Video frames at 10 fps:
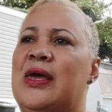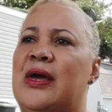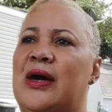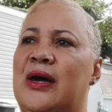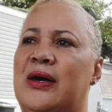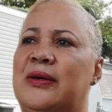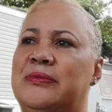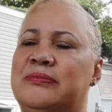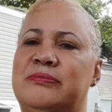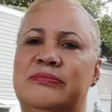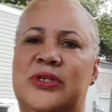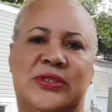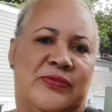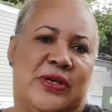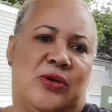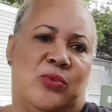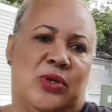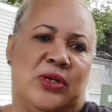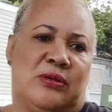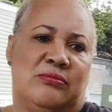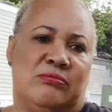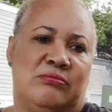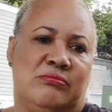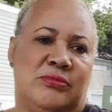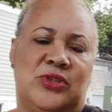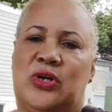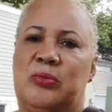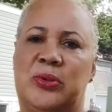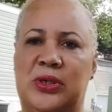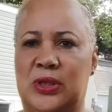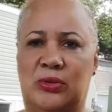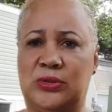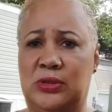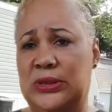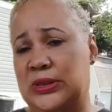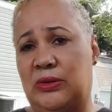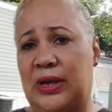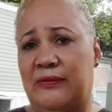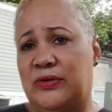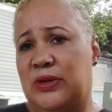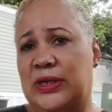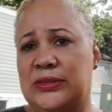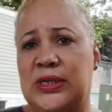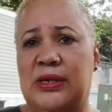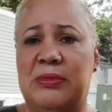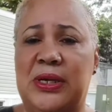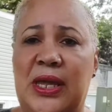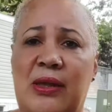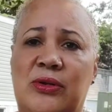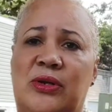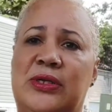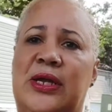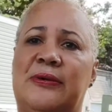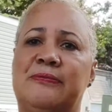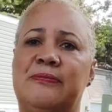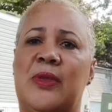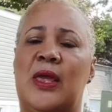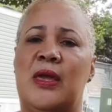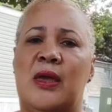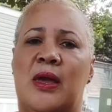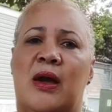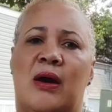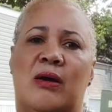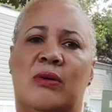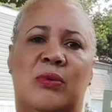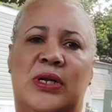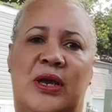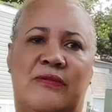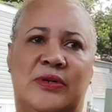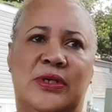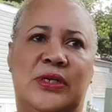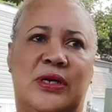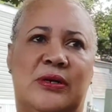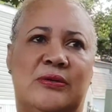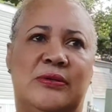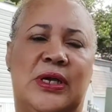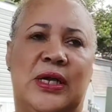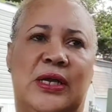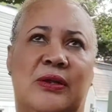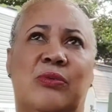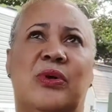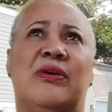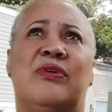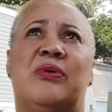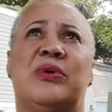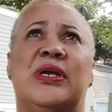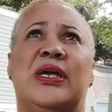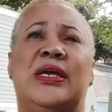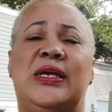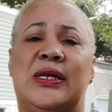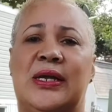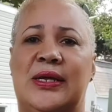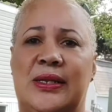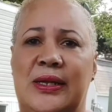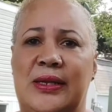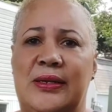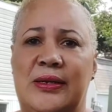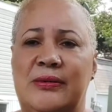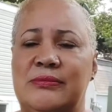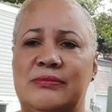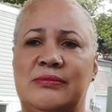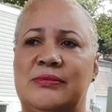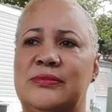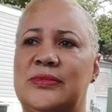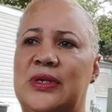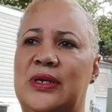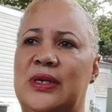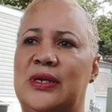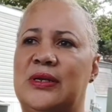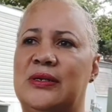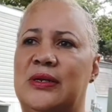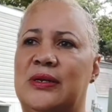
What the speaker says: Because if I don't want to, you know, put clothes on, I don't have to. I can stay in my gown all day or whatever, you know, and whatever I want to eat, I can eat it, and